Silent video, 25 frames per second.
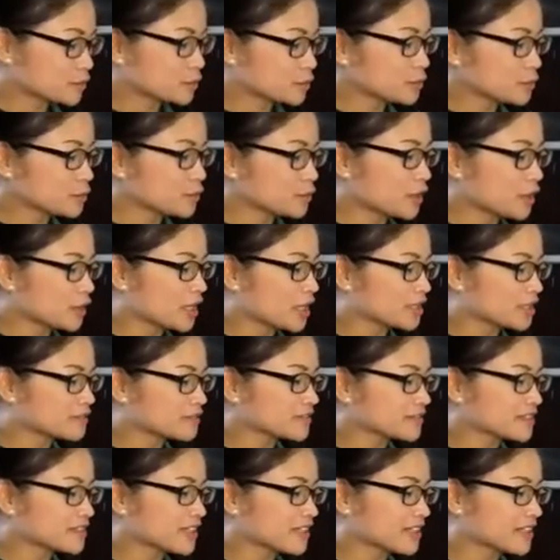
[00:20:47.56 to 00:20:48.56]
in
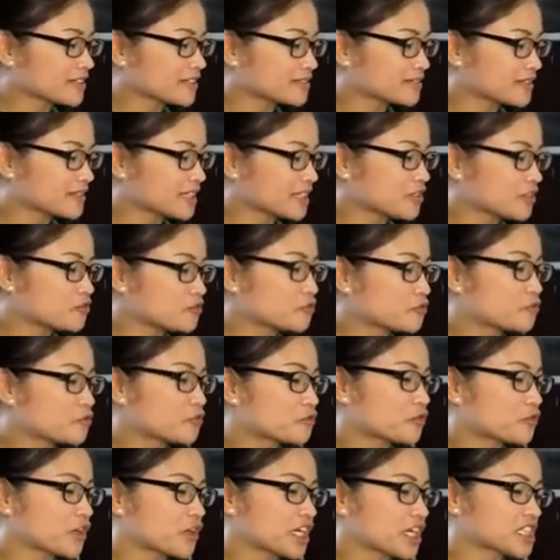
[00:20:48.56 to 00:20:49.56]

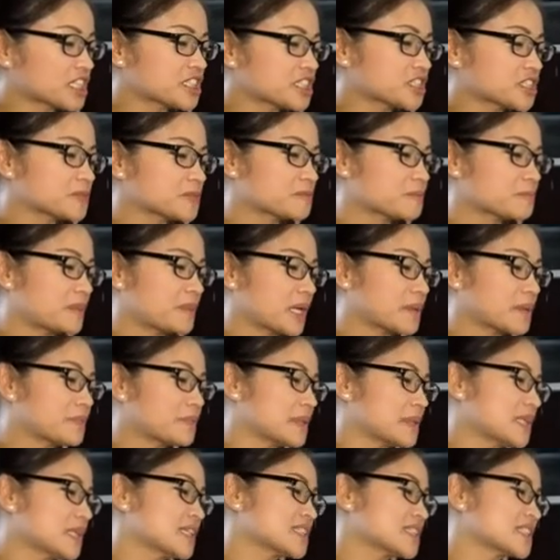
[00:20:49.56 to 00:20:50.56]
280 fresh
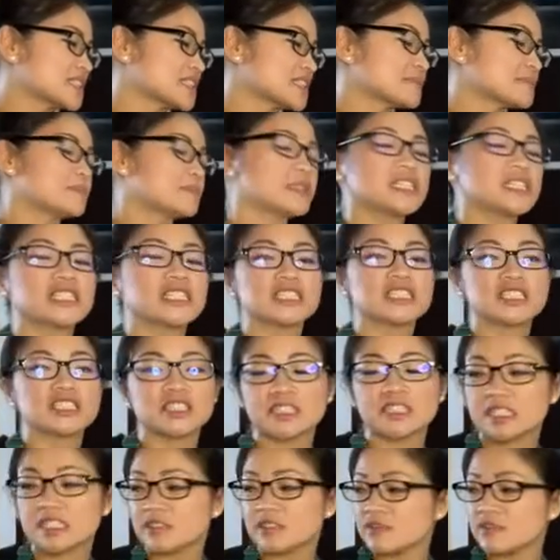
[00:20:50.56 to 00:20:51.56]
baby
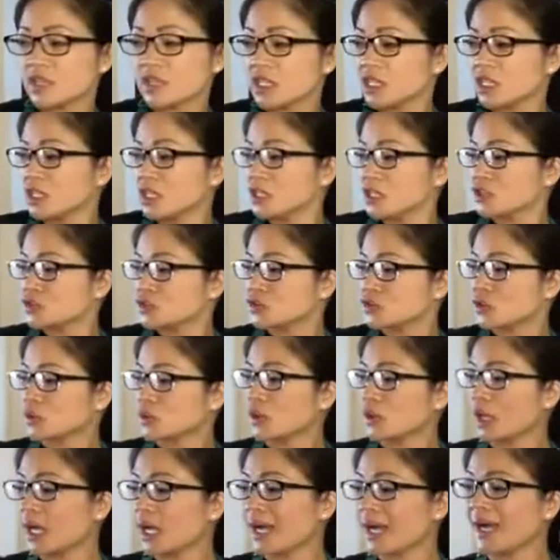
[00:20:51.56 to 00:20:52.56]
spinach leaf.
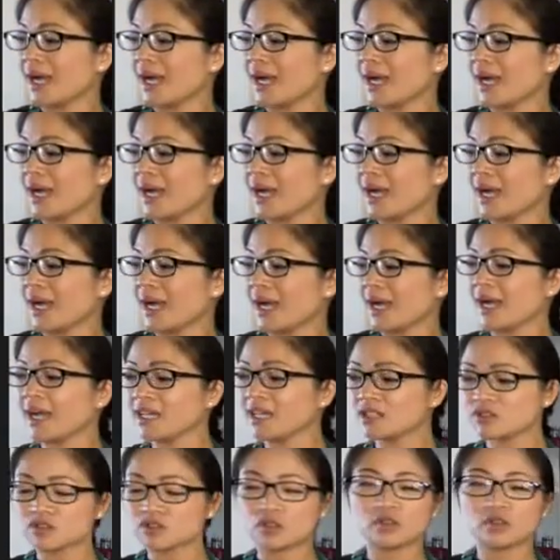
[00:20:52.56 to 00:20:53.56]
So I,
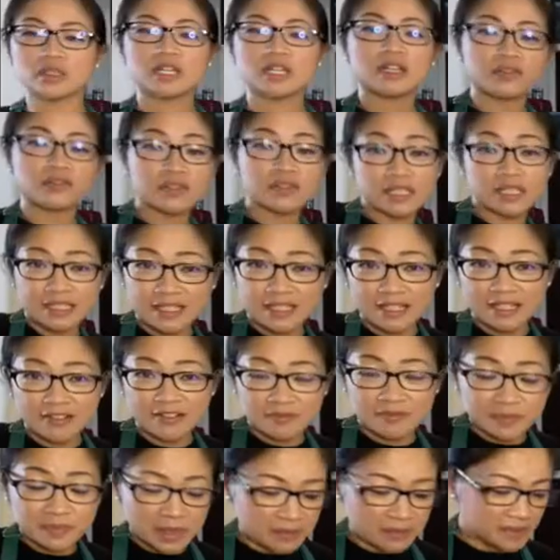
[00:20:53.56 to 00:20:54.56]
I don't have
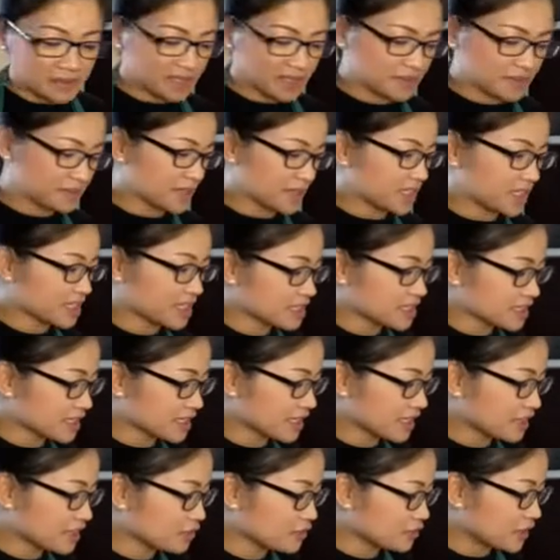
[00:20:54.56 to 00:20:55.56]
enough baby spinach
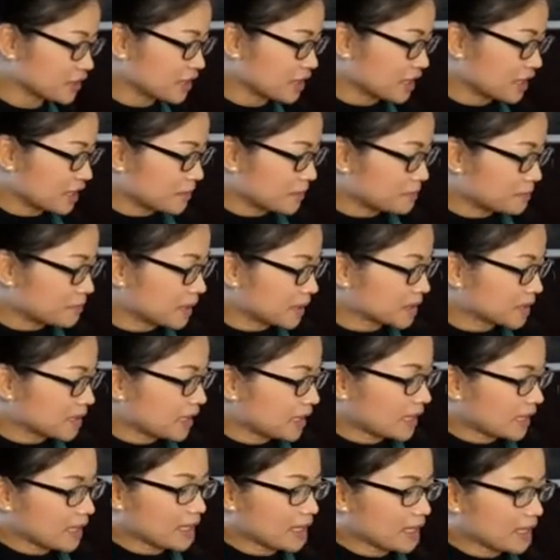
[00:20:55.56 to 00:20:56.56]
leaf, but
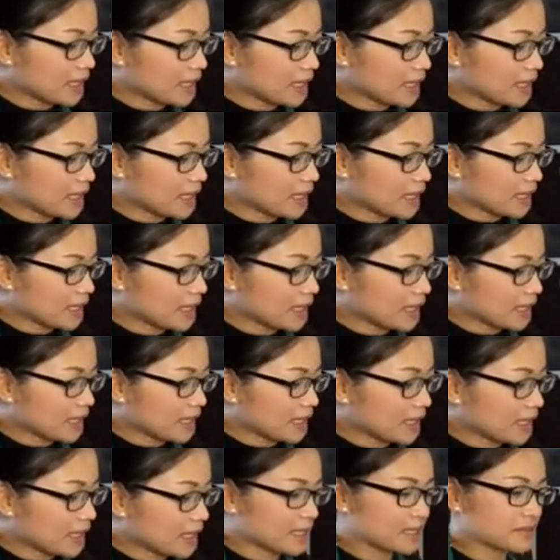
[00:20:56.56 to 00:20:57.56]
I,
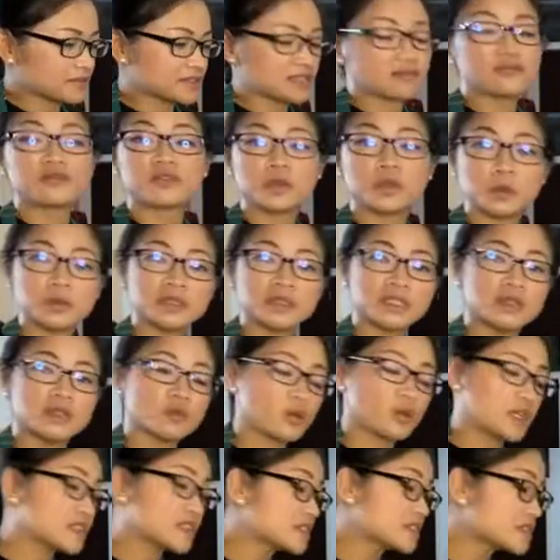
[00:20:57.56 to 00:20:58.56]
I have some
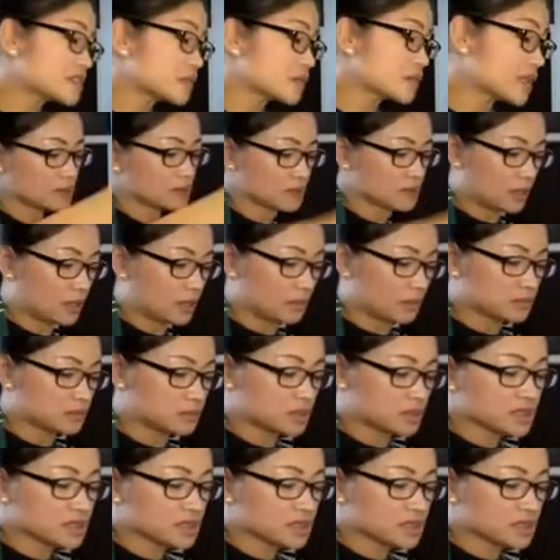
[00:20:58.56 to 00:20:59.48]
frozen ones. So that,